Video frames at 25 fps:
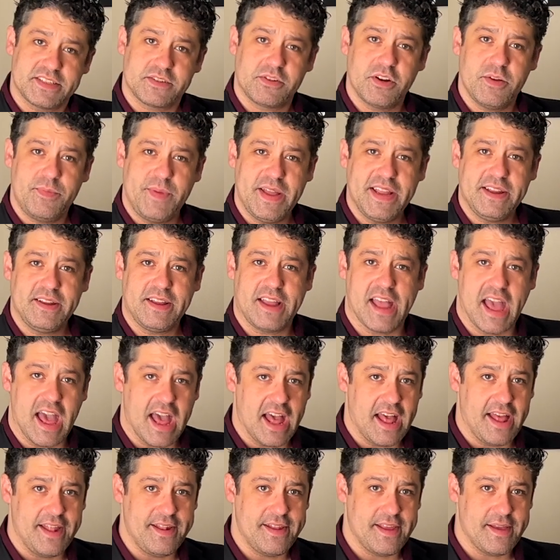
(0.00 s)
grouping
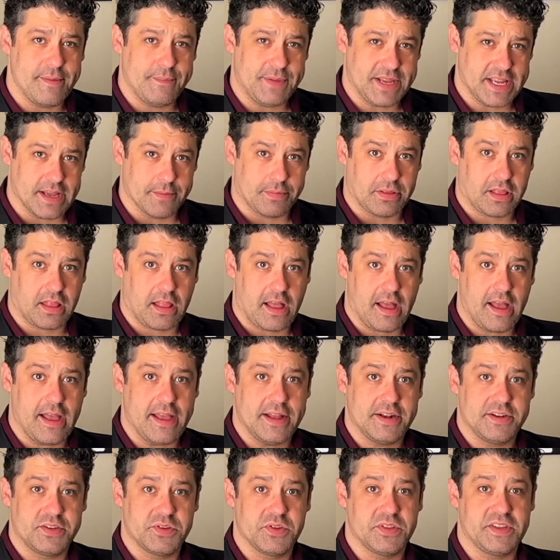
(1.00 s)
can be
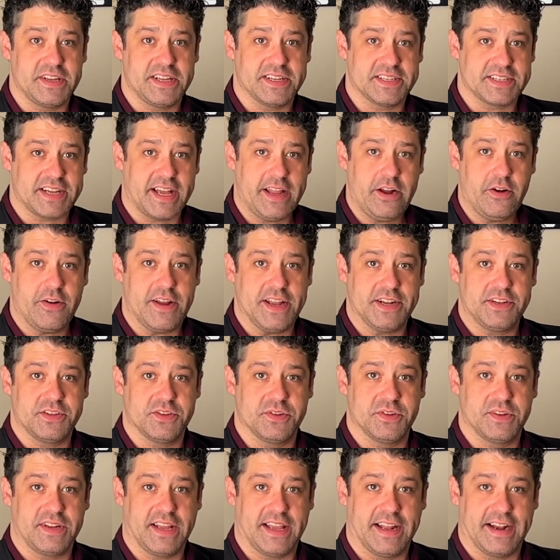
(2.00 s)
applied to the entire
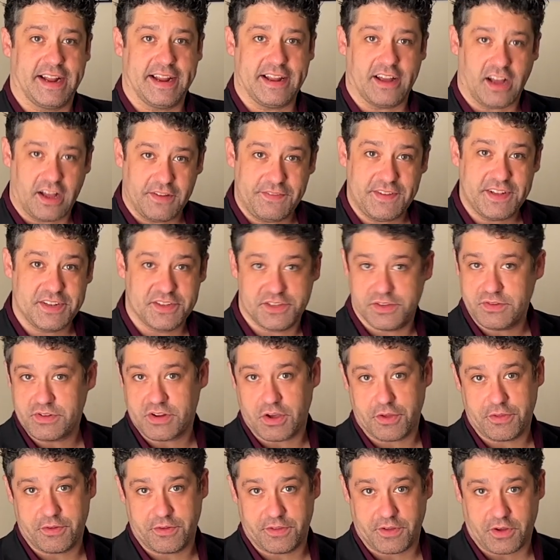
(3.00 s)
etude, and I often do
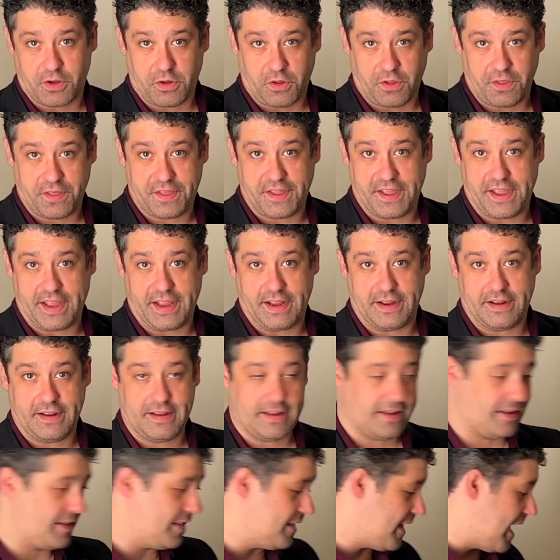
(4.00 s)
go through the whole thing
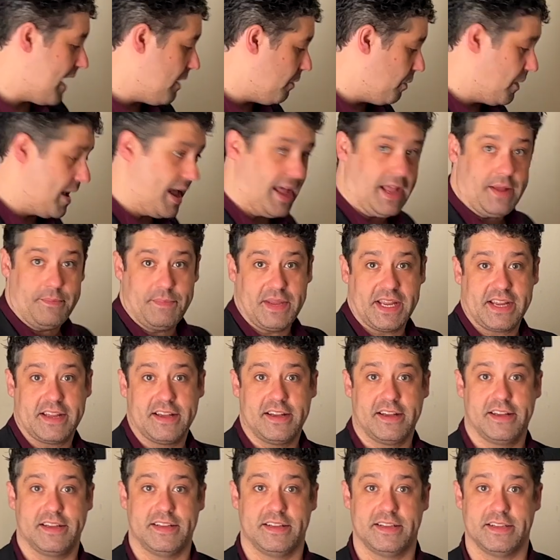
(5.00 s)
that way
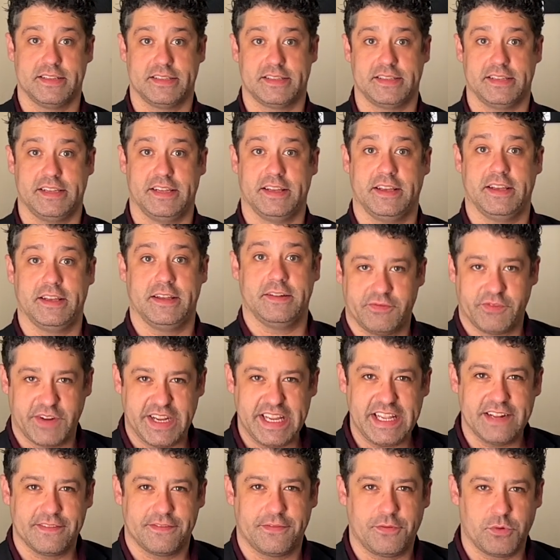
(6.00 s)
because it
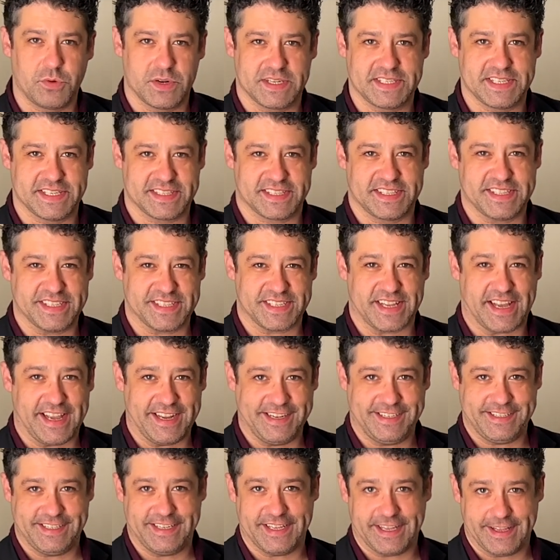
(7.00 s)
reinforces this
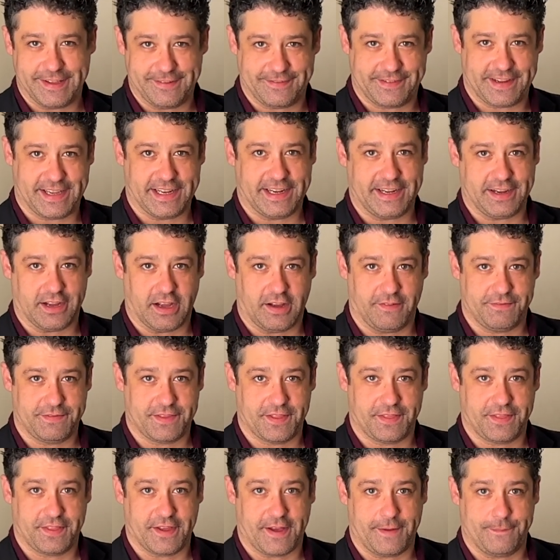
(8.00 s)
idea of getting off
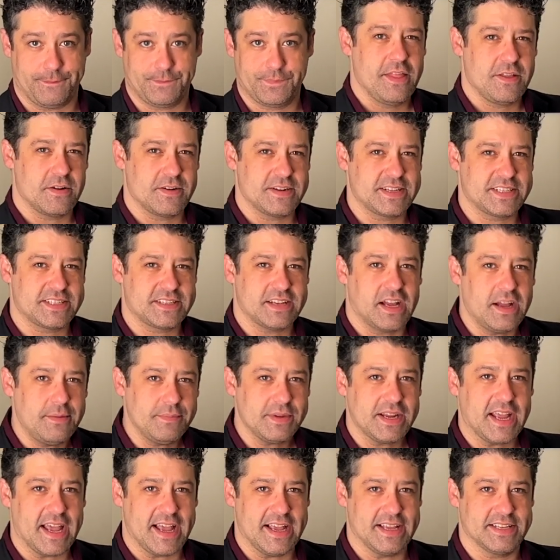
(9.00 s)
the thumb. There are
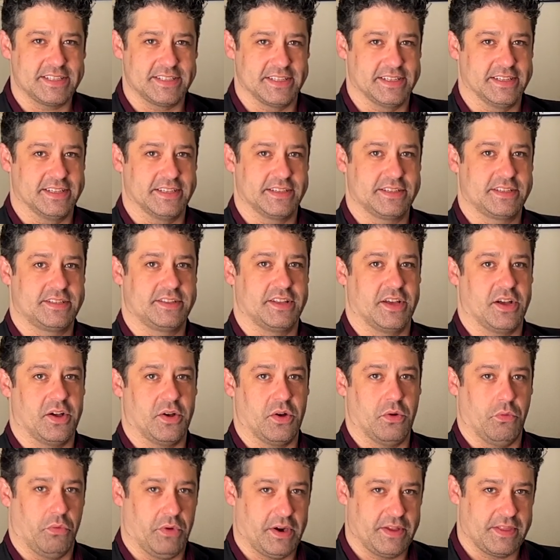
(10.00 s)
some cases,
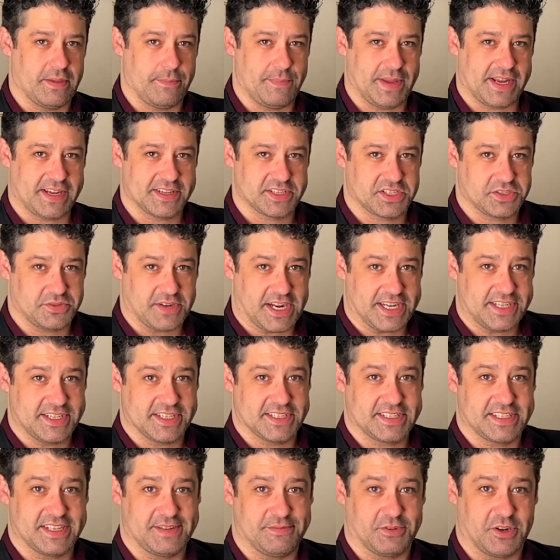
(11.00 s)
though, where the biggest stretch
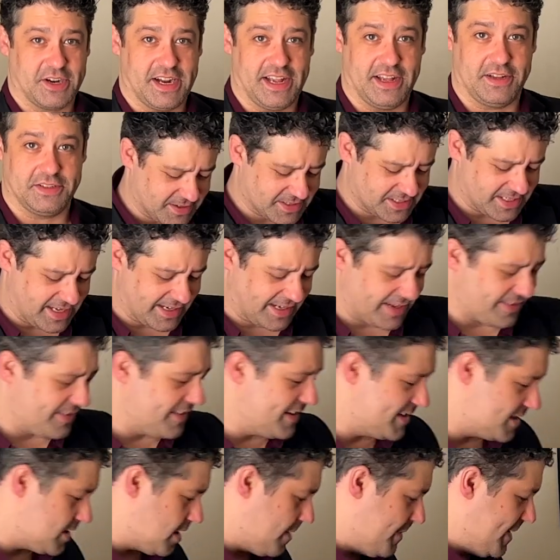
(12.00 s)
is somewhere else, like in
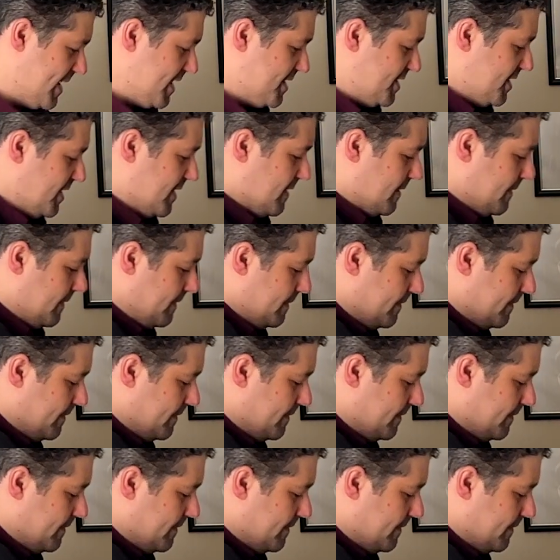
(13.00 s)
this arpeggio.